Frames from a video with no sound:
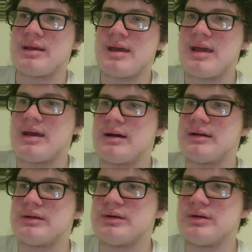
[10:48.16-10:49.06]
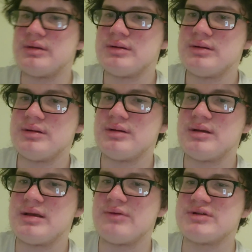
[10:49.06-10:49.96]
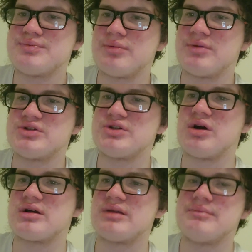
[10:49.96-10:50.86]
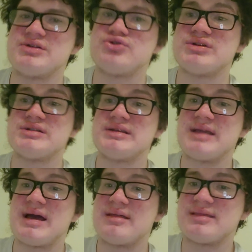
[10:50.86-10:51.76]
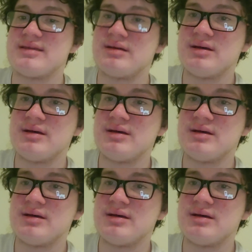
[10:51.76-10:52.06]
And he was pretty much talking to Mistress Death.